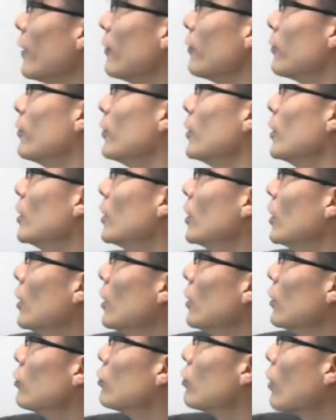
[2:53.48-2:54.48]
I've
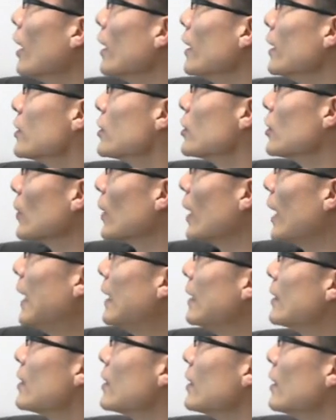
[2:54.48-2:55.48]
drawn it so
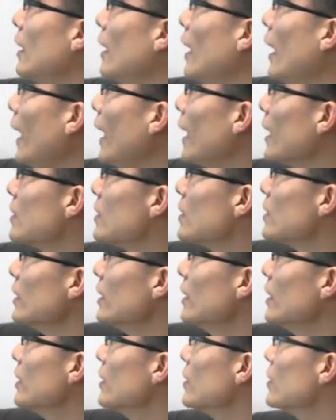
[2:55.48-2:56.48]
that x
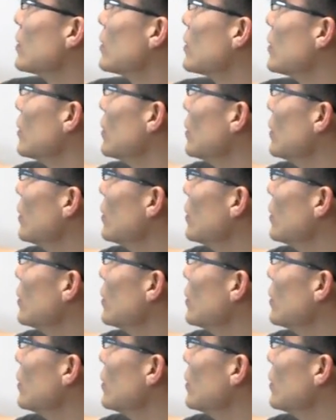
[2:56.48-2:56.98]
is